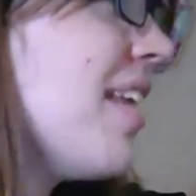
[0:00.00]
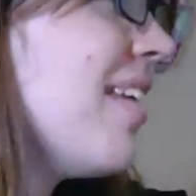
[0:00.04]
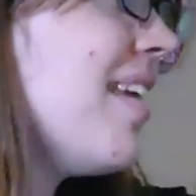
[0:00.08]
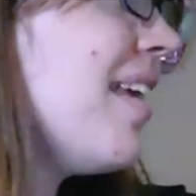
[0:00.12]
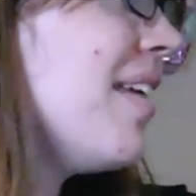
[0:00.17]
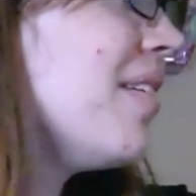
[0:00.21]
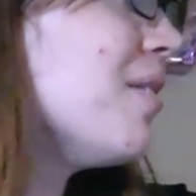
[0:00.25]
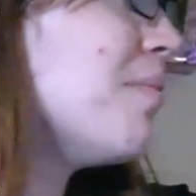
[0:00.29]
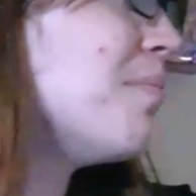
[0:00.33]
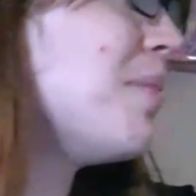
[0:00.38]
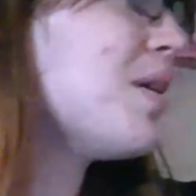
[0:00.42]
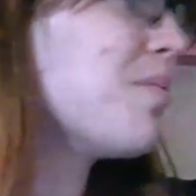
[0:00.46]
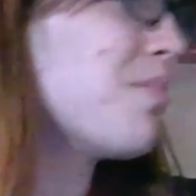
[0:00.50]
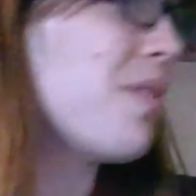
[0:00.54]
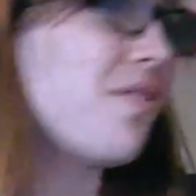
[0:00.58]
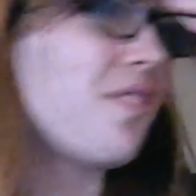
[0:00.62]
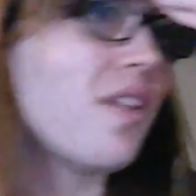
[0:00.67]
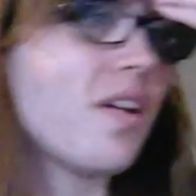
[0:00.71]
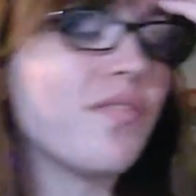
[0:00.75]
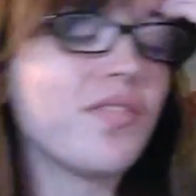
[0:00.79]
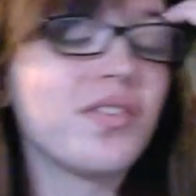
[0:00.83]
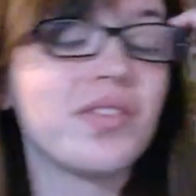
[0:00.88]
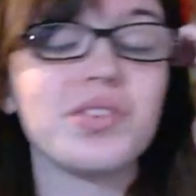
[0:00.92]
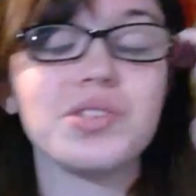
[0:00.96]
didn't end up being my
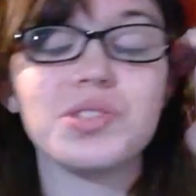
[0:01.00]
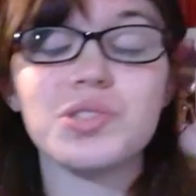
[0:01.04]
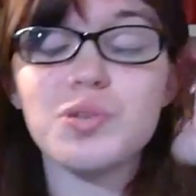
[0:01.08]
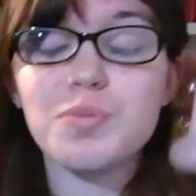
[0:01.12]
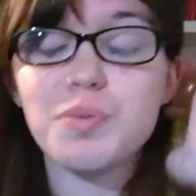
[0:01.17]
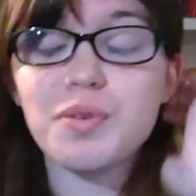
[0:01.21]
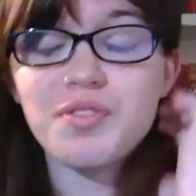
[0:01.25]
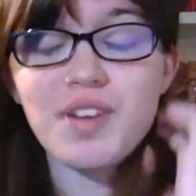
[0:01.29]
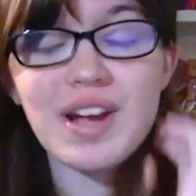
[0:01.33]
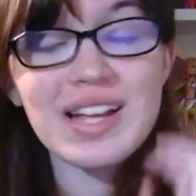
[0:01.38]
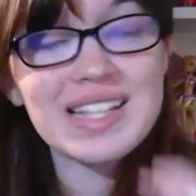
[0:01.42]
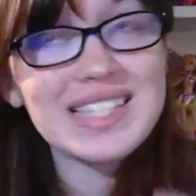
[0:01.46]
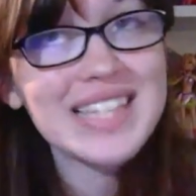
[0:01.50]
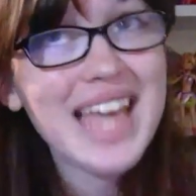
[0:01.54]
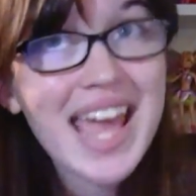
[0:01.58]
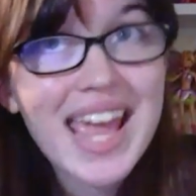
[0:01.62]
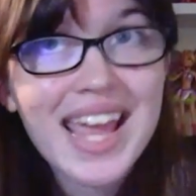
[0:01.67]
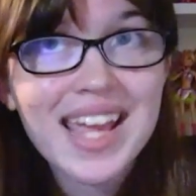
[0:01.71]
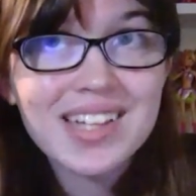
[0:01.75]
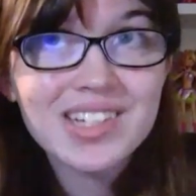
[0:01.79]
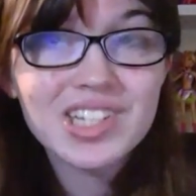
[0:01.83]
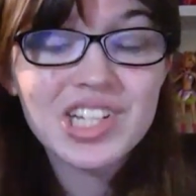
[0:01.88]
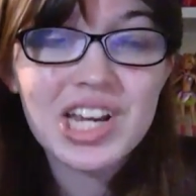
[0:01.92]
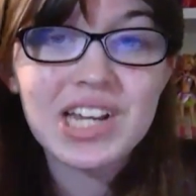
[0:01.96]
favorite of the Super Fate
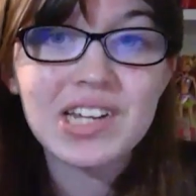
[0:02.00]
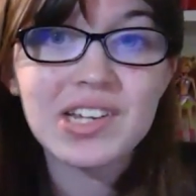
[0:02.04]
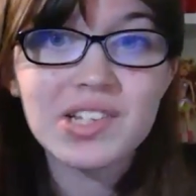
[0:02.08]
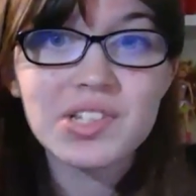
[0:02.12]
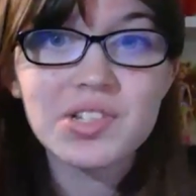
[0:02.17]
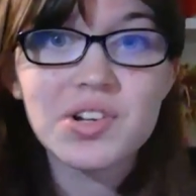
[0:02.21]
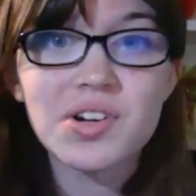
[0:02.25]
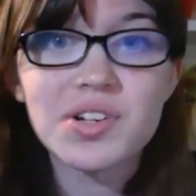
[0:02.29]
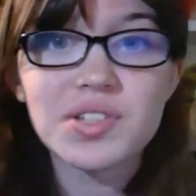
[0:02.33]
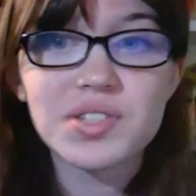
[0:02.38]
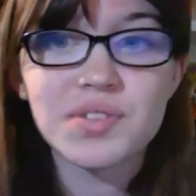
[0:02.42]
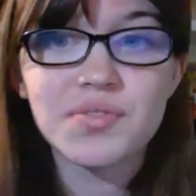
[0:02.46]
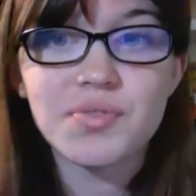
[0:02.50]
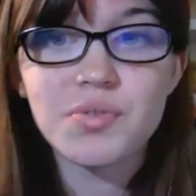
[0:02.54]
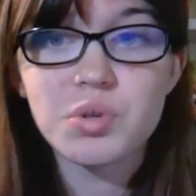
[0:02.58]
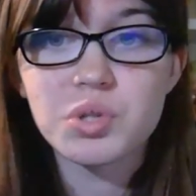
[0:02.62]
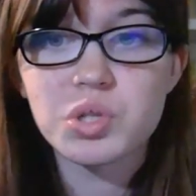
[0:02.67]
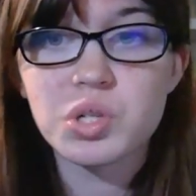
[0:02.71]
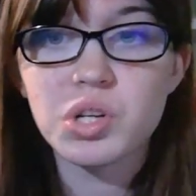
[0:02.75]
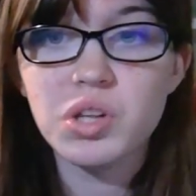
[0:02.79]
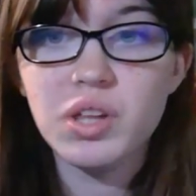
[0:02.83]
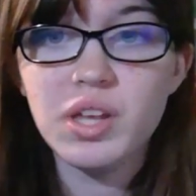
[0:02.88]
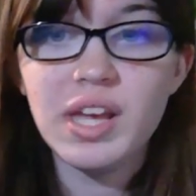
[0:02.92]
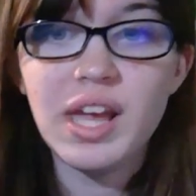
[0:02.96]
Enchantix dolls,
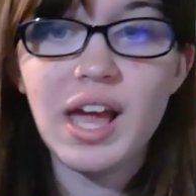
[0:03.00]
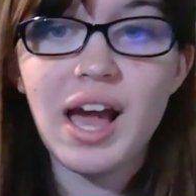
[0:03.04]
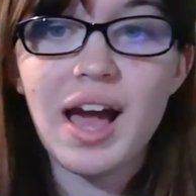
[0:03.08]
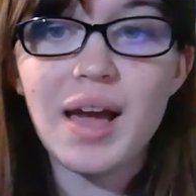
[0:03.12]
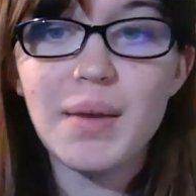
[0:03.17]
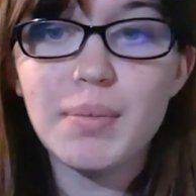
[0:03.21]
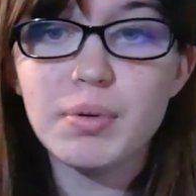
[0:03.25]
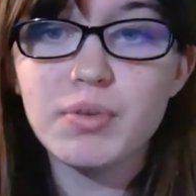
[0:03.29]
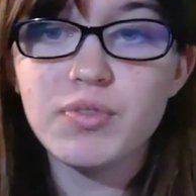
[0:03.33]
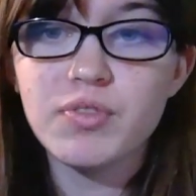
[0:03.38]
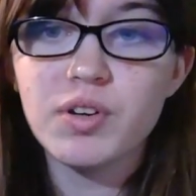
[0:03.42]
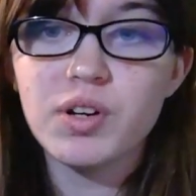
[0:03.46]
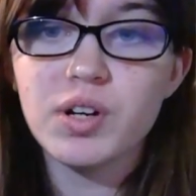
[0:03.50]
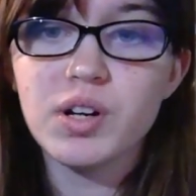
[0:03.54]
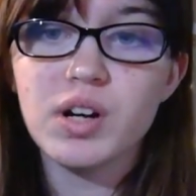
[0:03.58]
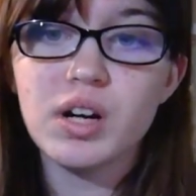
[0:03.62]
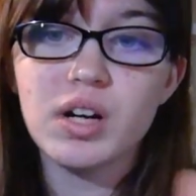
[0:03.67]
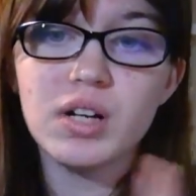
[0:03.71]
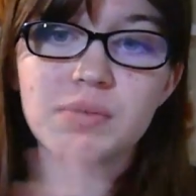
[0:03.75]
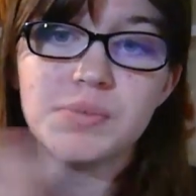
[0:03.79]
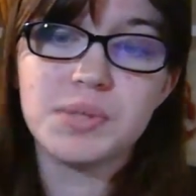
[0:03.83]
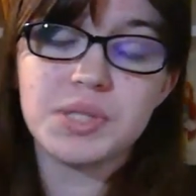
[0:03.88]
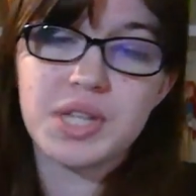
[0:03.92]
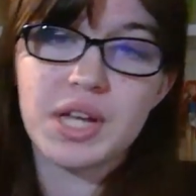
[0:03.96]
unfortunately. I prefer
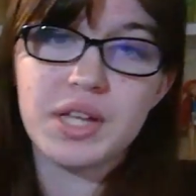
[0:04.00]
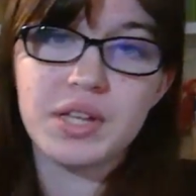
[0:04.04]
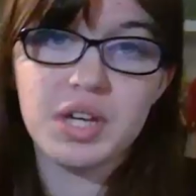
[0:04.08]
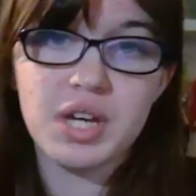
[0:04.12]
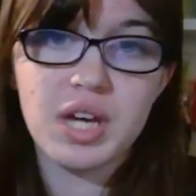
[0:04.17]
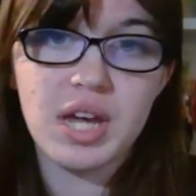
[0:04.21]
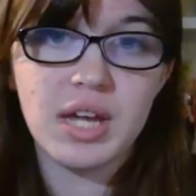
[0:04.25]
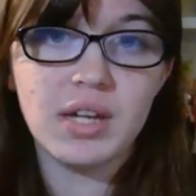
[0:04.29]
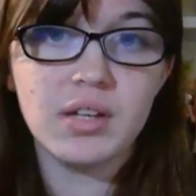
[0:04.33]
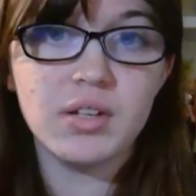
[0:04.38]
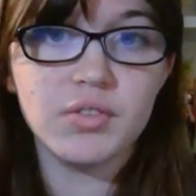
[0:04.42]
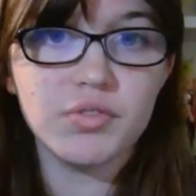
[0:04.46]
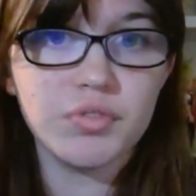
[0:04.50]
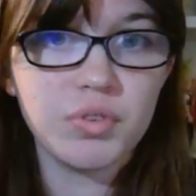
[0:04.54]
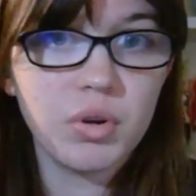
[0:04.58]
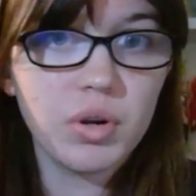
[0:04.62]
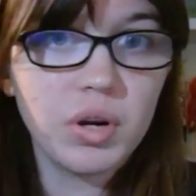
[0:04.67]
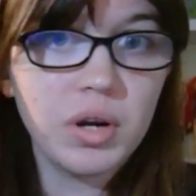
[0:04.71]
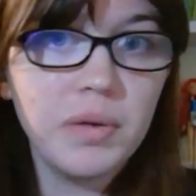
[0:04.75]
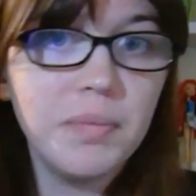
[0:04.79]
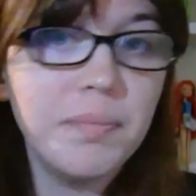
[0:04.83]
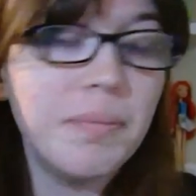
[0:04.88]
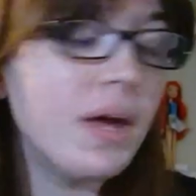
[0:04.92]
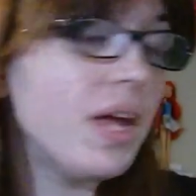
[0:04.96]
um, Stella and
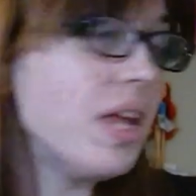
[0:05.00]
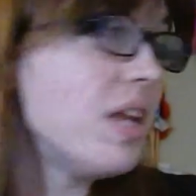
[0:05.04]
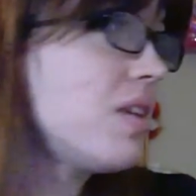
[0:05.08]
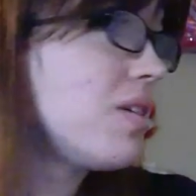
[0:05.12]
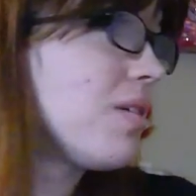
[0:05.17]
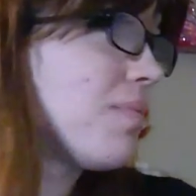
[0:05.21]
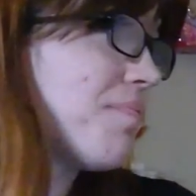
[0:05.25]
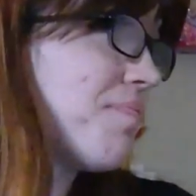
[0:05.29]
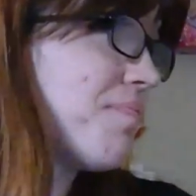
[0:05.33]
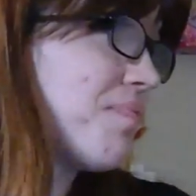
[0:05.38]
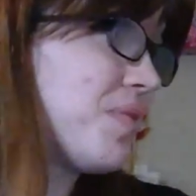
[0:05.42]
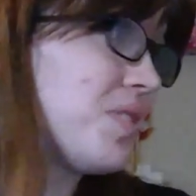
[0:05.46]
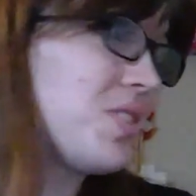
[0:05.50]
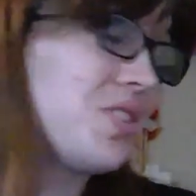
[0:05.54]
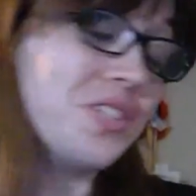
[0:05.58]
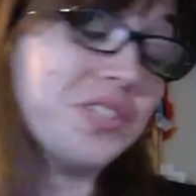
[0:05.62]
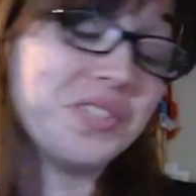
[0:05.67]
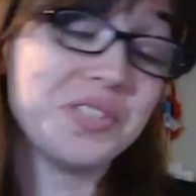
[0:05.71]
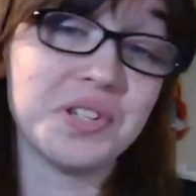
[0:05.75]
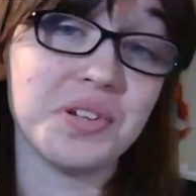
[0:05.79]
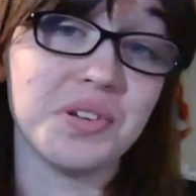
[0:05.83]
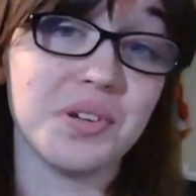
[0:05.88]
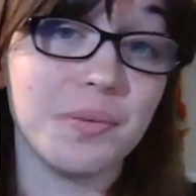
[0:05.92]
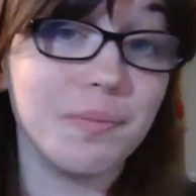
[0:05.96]
Flora, but
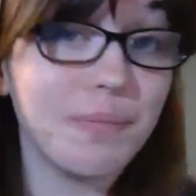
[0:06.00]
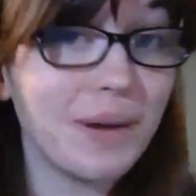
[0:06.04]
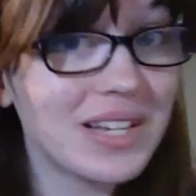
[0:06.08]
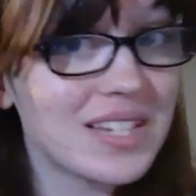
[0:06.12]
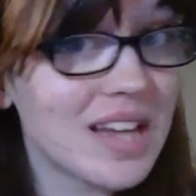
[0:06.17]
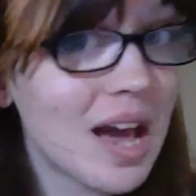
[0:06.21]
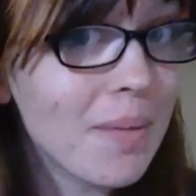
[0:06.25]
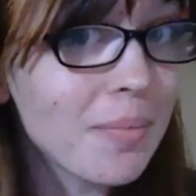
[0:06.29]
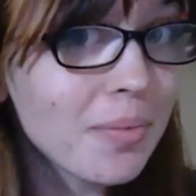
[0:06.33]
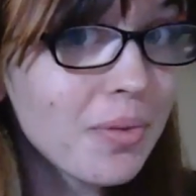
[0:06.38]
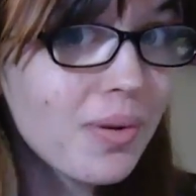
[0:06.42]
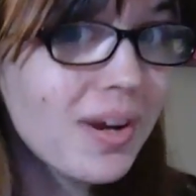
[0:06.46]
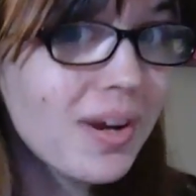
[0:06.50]
she's still my top